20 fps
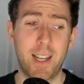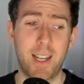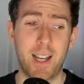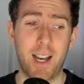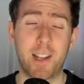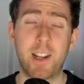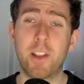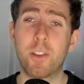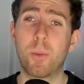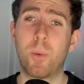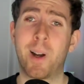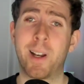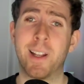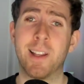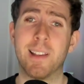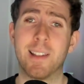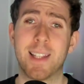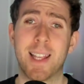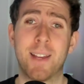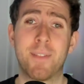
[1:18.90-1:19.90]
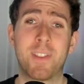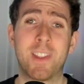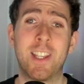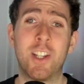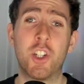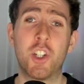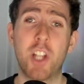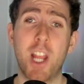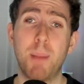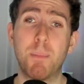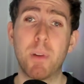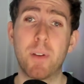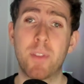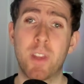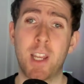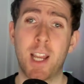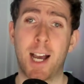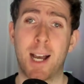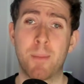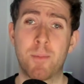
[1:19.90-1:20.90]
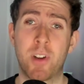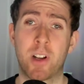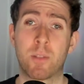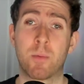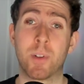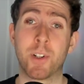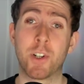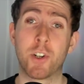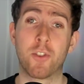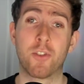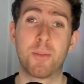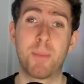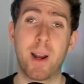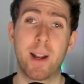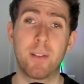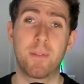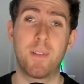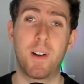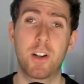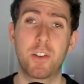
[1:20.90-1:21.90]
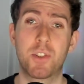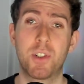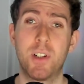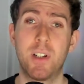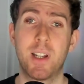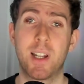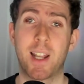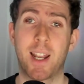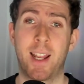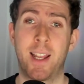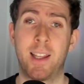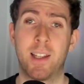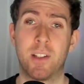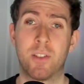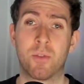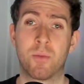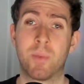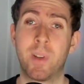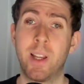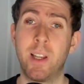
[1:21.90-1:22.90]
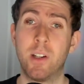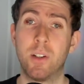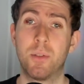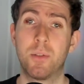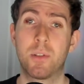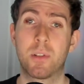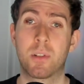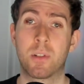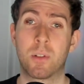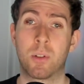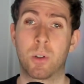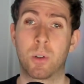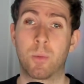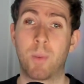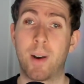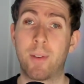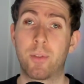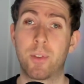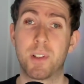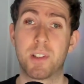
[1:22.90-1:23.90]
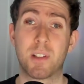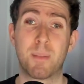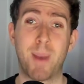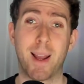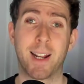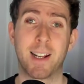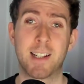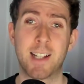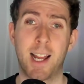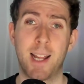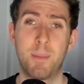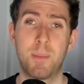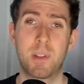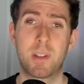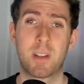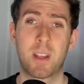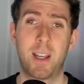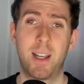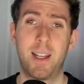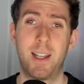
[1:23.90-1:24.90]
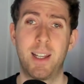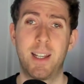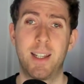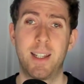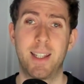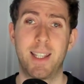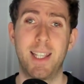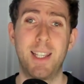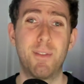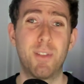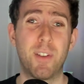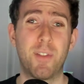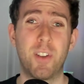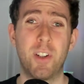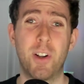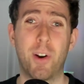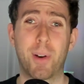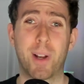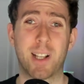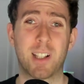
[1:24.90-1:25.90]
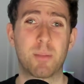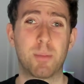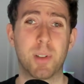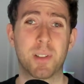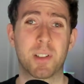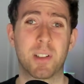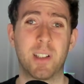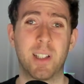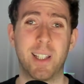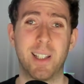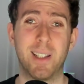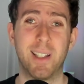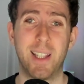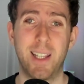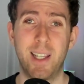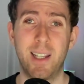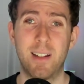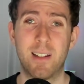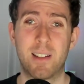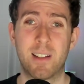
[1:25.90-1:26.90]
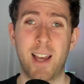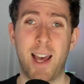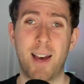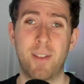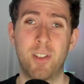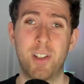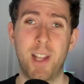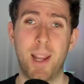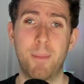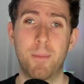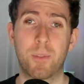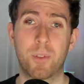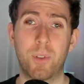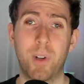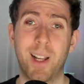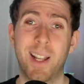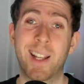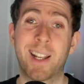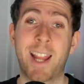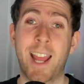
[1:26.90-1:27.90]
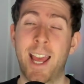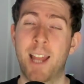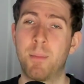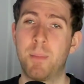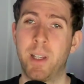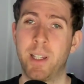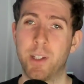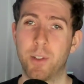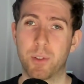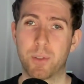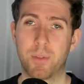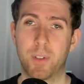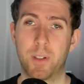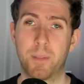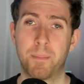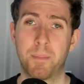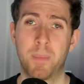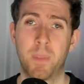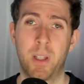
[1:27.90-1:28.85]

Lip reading: Another one is if the shape of the object returned by a function is reused or referenced many times, even if you don't explicitly need to have a name for it, it can be useful.